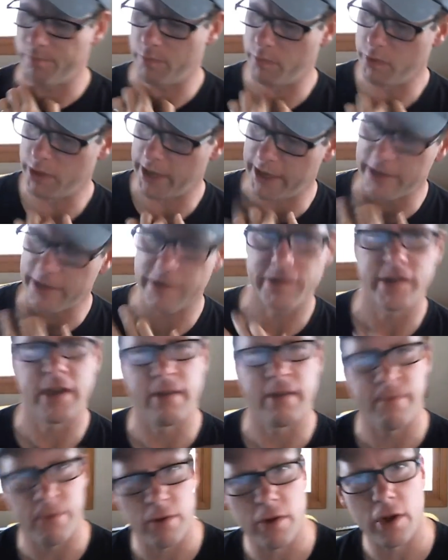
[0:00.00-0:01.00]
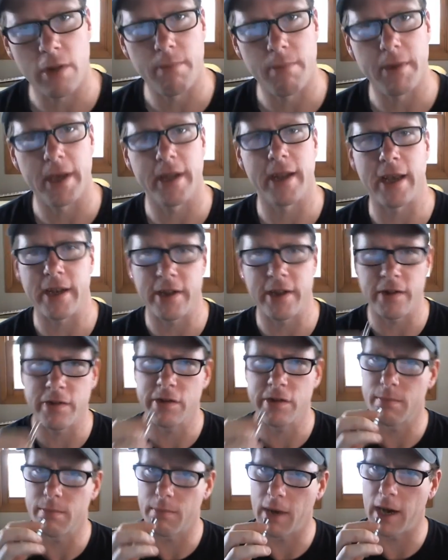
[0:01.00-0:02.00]
let it sit for a little bit. And I did
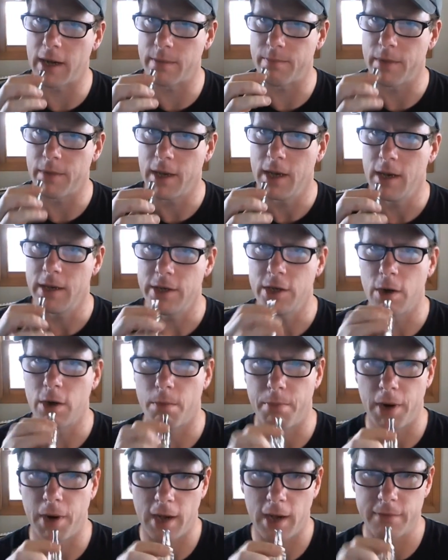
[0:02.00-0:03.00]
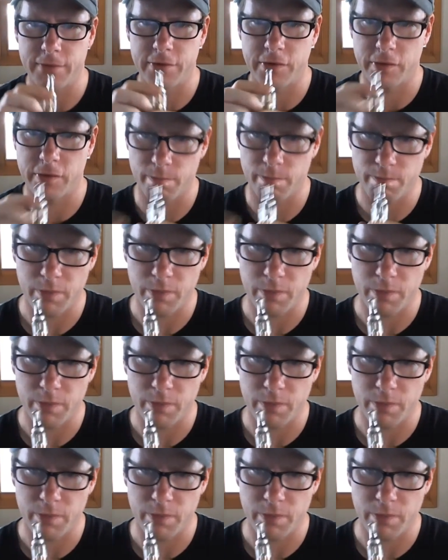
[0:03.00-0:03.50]
some, uh, you know, puffs,